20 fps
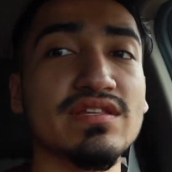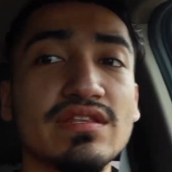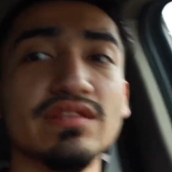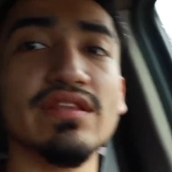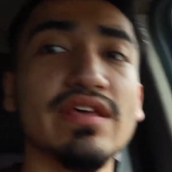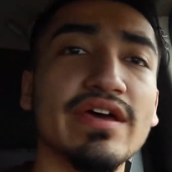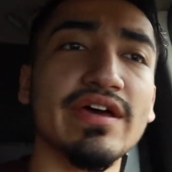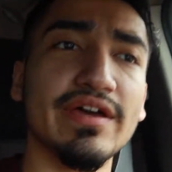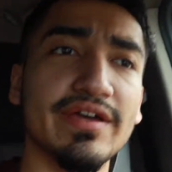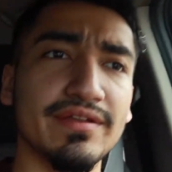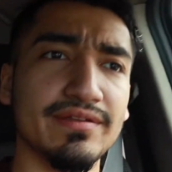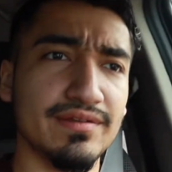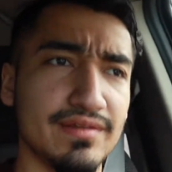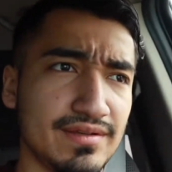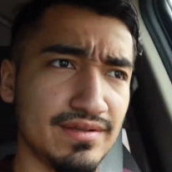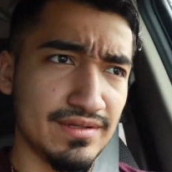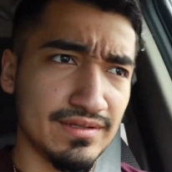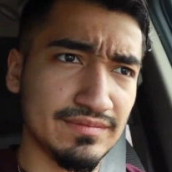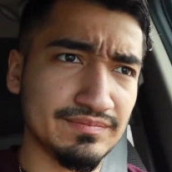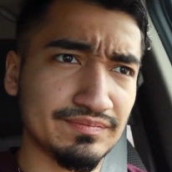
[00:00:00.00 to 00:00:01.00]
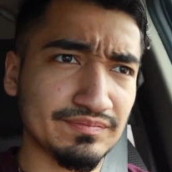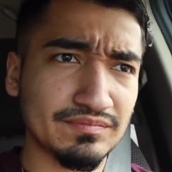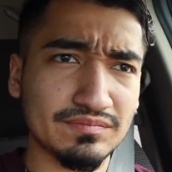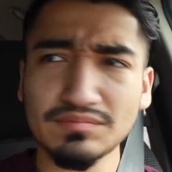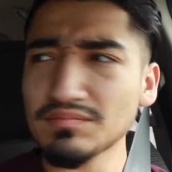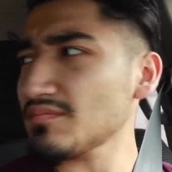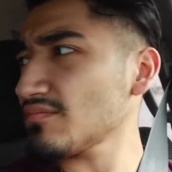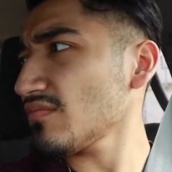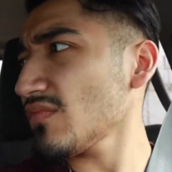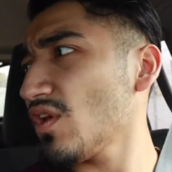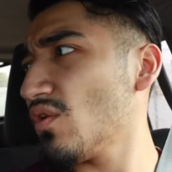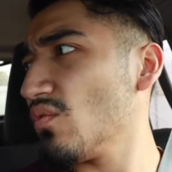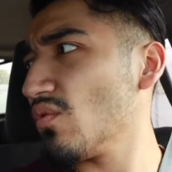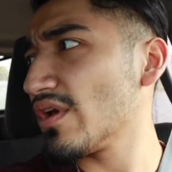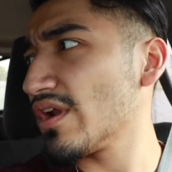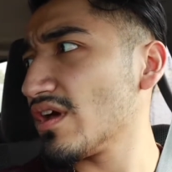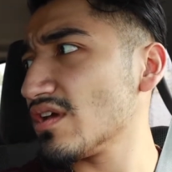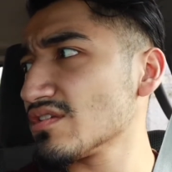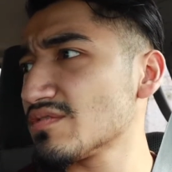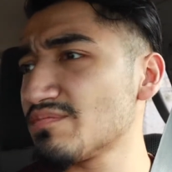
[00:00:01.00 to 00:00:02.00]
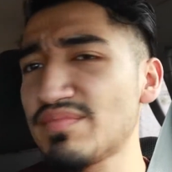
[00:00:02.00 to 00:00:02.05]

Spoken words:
and then what else?